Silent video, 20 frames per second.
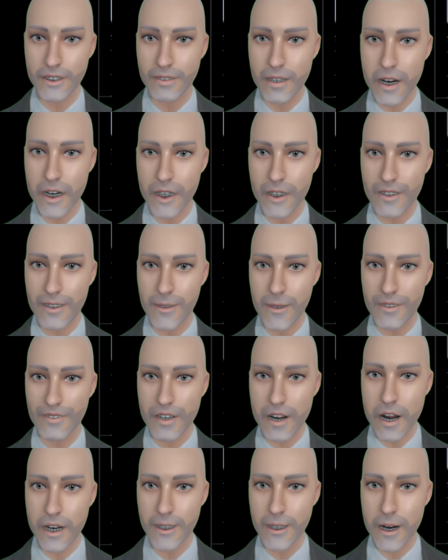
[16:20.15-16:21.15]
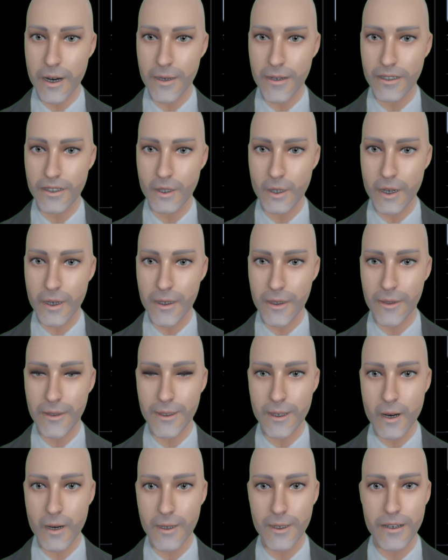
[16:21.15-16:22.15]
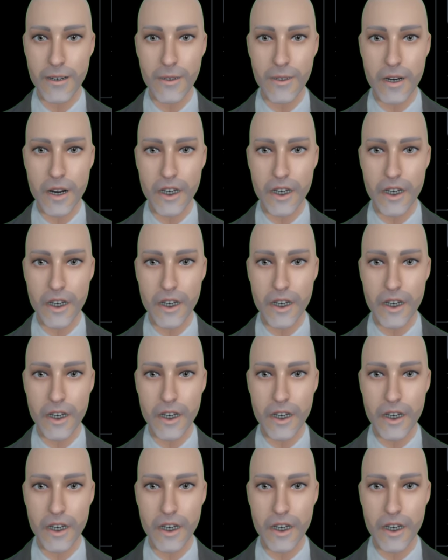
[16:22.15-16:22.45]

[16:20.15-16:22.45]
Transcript: unverified Twitter source here.